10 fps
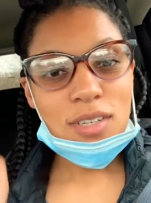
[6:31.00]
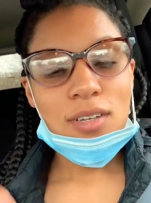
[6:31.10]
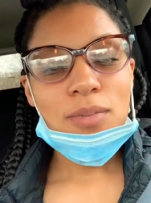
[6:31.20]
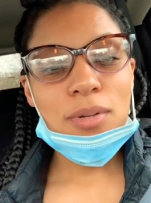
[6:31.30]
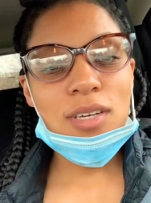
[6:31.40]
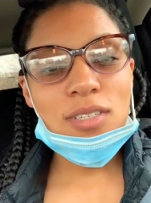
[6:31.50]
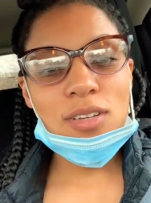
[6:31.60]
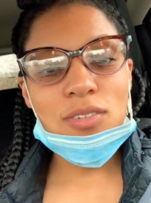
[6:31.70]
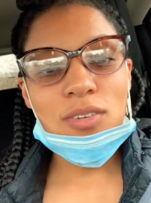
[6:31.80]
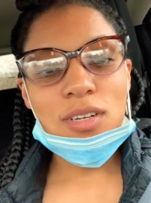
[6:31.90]
Please
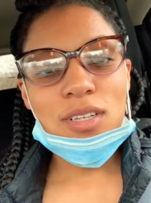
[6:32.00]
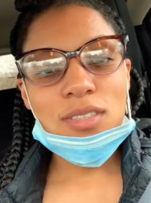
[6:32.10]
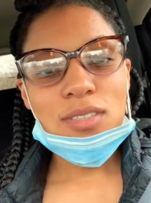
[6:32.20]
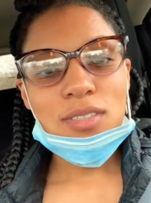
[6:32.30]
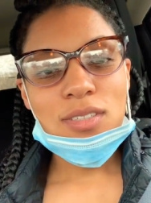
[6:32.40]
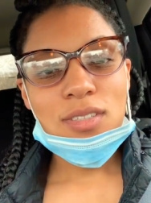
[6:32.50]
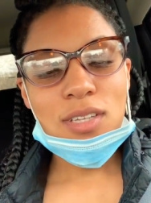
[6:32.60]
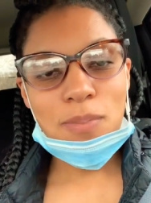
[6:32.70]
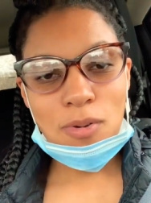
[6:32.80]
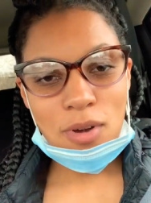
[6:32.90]
don't do this.
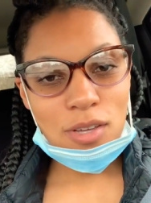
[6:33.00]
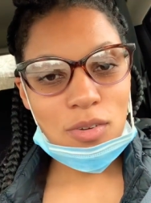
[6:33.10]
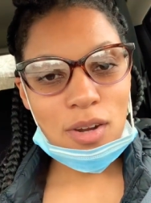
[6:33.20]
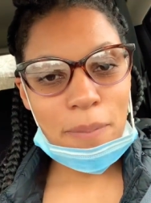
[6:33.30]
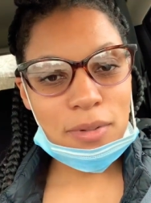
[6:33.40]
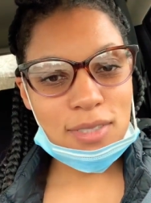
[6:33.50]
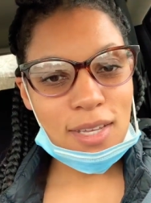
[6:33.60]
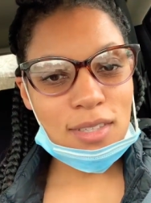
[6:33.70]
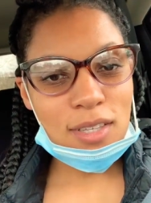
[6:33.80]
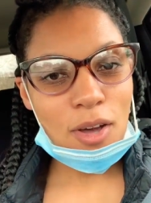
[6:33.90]
Number one, you're not
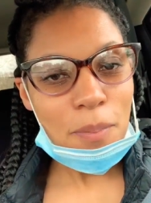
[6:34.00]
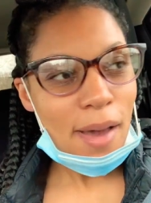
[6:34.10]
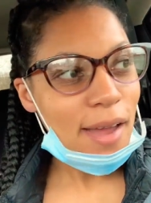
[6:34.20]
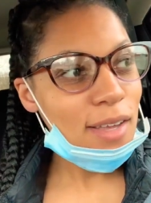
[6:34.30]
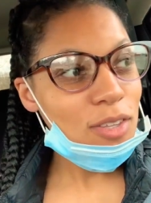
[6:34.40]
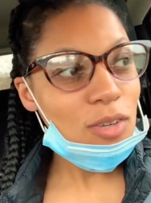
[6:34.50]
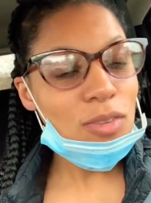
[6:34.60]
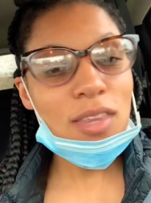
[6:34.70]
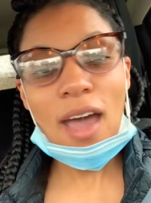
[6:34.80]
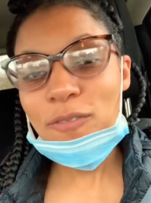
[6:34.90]
protecting nobody. You
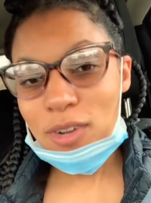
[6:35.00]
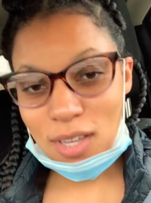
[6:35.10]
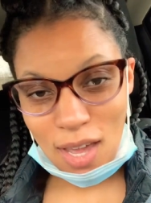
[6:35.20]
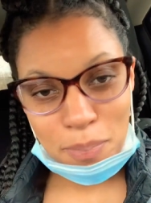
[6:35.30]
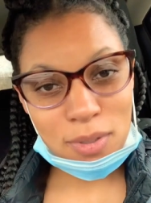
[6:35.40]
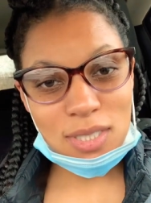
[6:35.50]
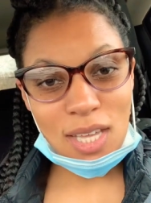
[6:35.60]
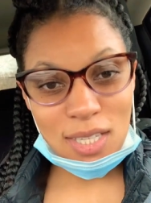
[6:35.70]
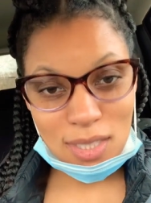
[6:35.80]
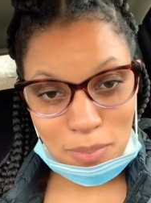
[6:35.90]
definitely ain't
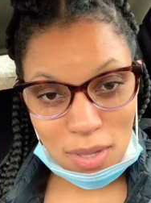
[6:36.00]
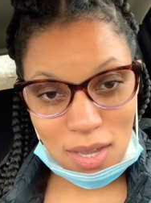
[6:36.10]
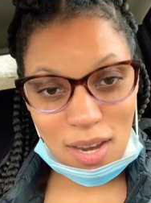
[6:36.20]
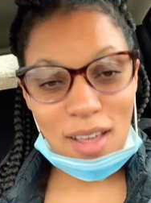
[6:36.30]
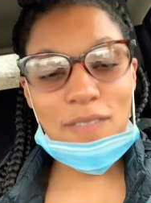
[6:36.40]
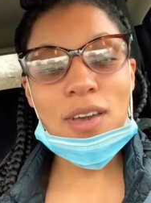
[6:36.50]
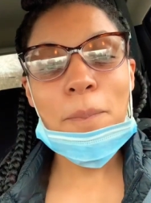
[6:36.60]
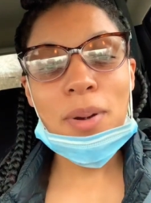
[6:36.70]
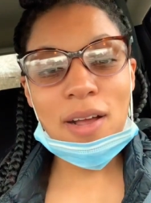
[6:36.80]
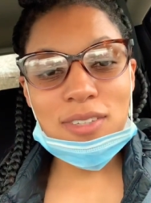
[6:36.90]
protecting me if your
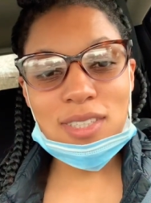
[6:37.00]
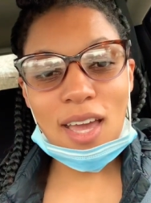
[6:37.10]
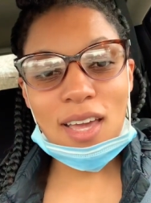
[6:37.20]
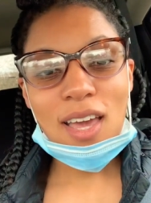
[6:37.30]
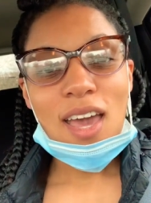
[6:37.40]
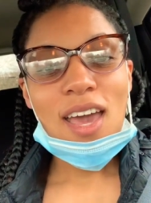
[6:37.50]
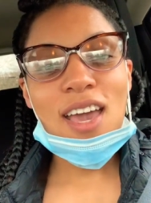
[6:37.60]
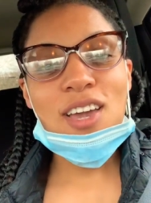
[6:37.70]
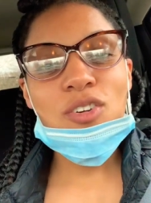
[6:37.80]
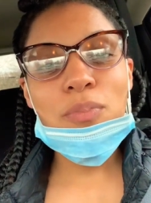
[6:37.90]
breath stank
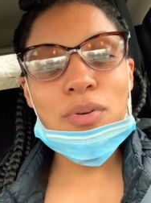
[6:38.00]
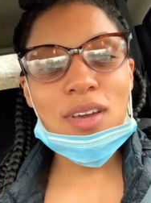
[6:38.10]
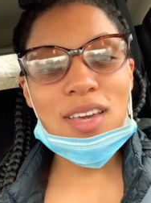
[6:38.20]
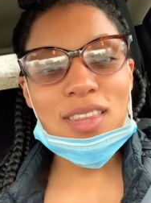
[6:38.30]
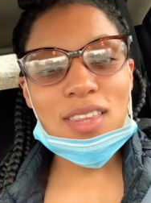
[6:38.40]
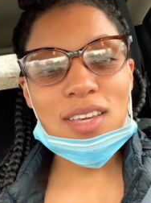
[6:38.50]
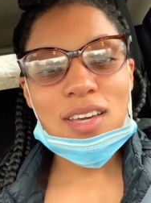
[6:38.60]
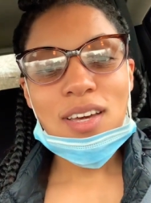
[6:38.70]
and you breathe it.